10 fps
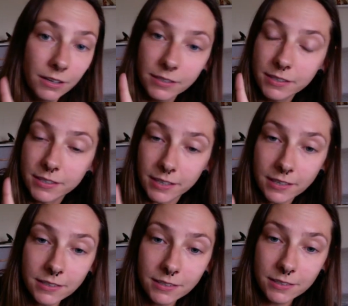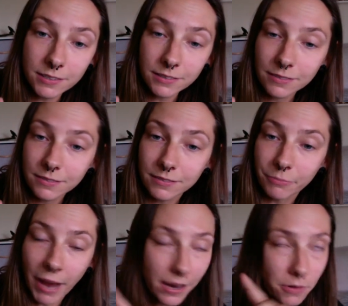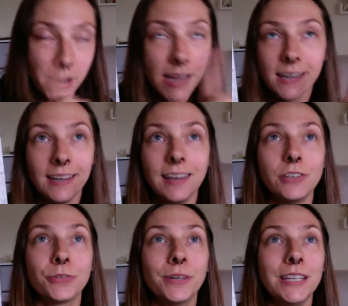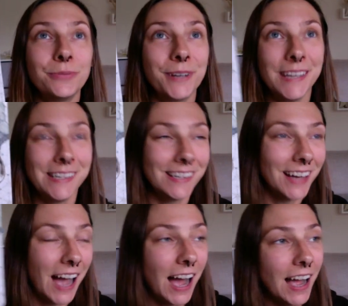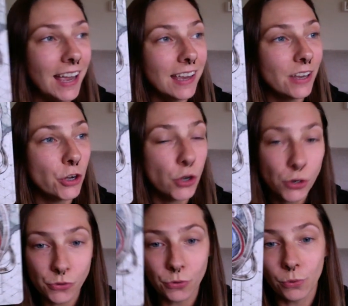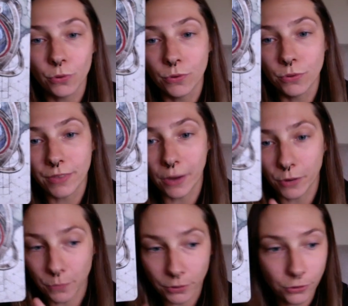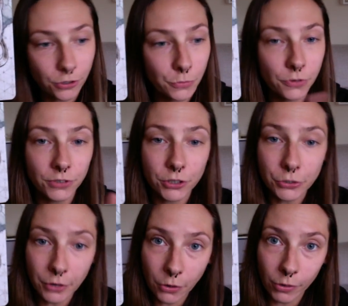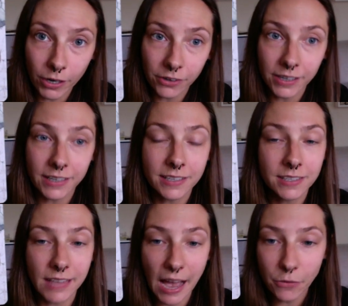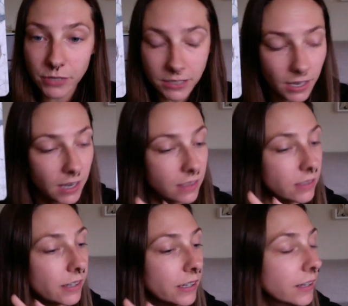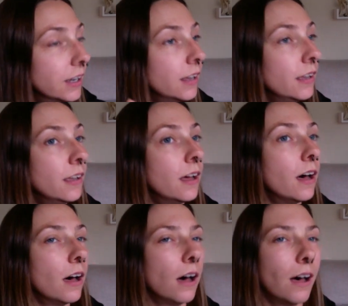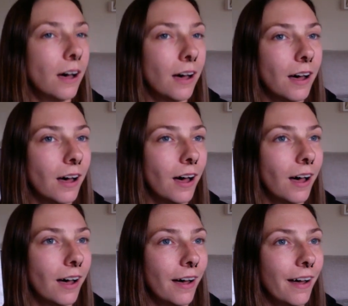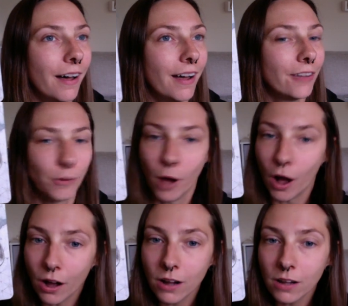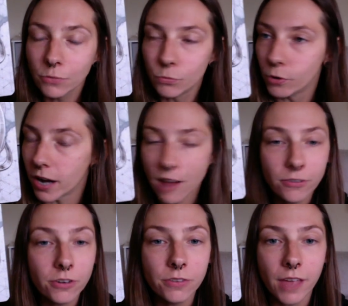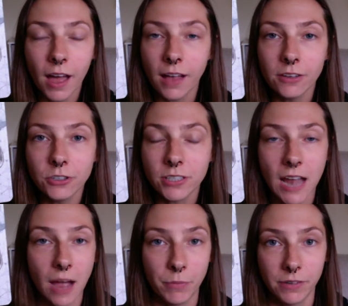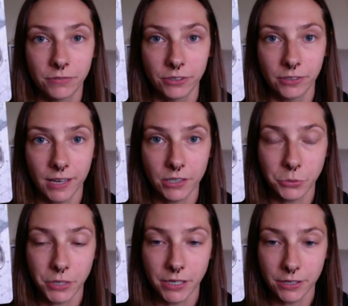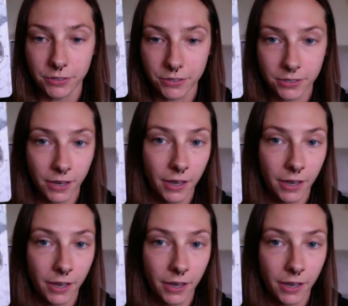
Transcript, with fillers: since my awakening in twenty twenty, I knew that when Pluto moved into Aquarius, that was like the, ah, uh, from all whatever the hell just happened for the last three years.